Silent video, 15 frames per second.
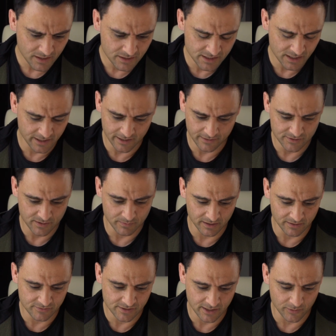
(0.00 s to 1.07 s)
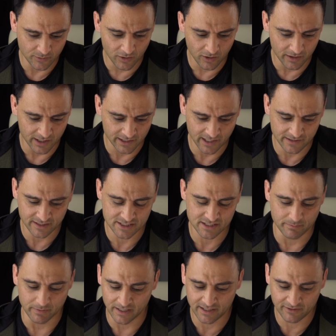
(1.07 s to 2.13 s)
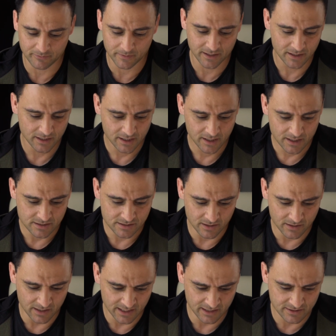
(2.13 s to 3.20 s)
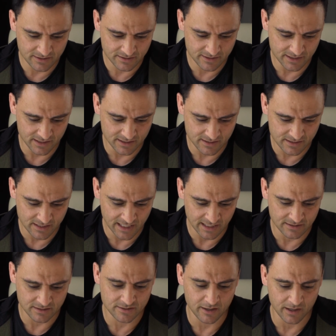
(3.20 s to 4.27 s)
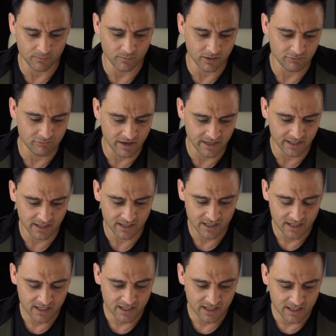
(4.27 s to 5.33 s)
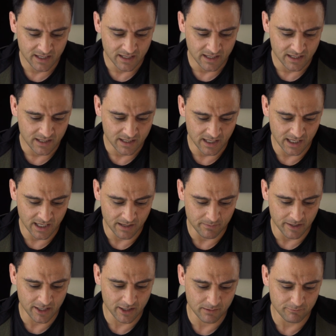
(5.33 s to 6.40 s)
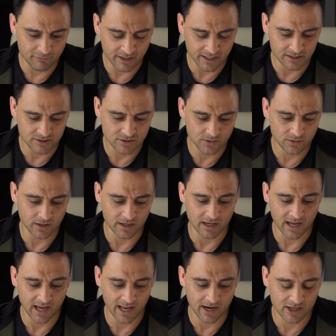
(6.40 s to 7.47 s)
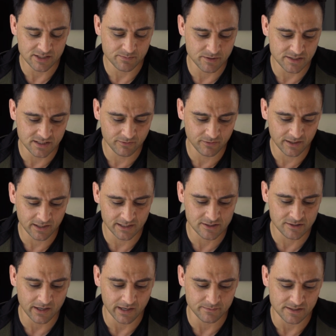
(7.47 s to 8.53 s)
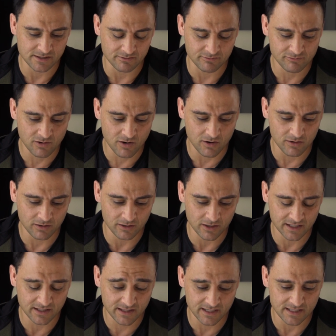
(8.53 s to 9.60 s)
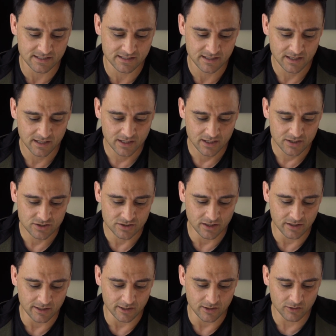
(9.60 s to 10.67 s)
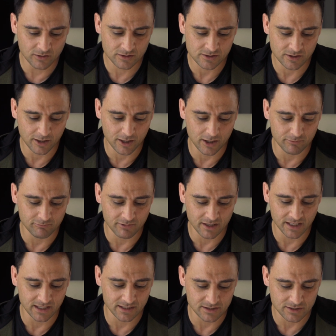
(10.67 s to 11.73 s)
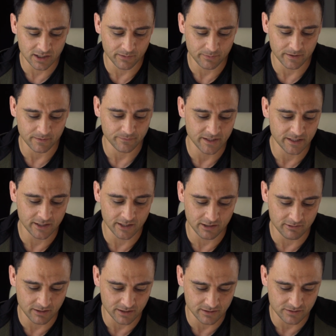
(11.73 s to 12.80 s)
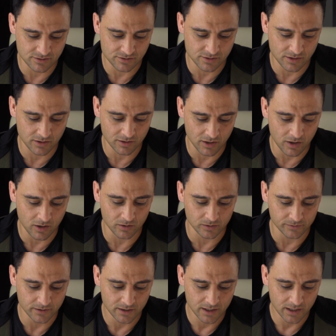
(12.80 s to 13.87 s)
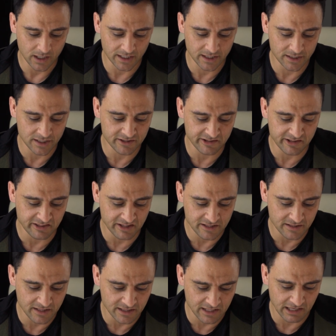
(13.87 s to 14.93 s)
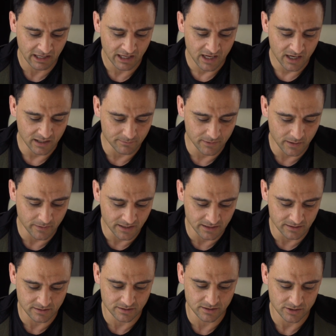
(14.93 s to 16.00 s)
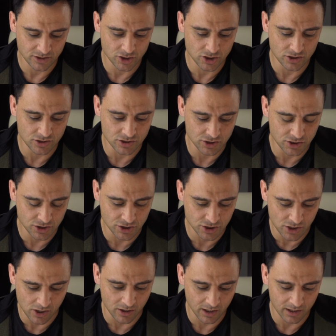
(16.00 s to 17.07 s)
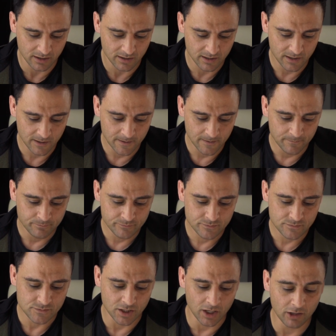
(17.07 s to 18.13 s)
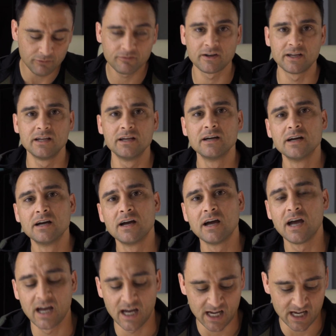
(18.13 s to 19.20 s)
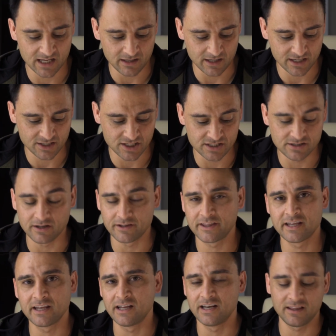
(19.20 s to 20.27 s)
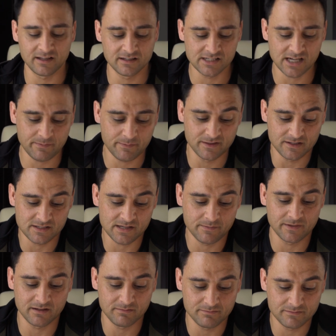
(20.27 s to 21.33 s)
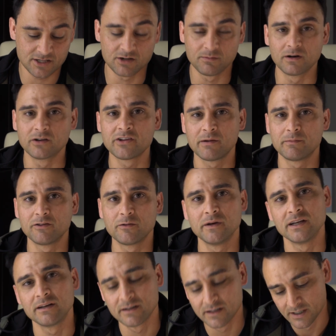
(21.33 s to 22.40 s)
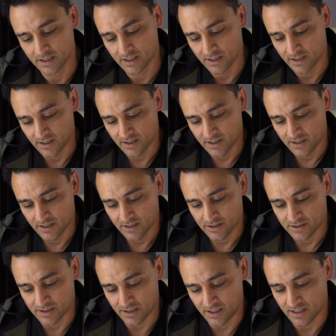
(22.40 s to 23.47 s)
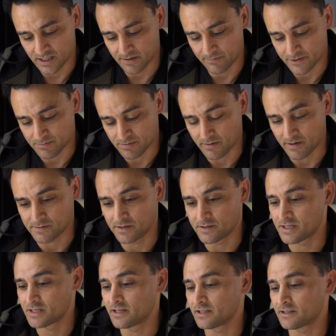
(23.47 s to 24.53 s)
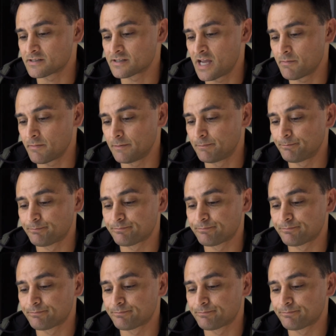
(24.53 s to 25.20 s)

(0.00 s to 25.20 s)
I don't know if she believes that or not. I don't think she believed me. So I said it's hard to type while running. And I'm running to her. And I specifically typed it wrong like this so that it looks like I'm running and typing. And then I wrote, so cold. I think I'm going into shock. So hopefully, she's not thinking anything's up and that something terrible has happened to me. And she's probably upset she didn't get to scam me.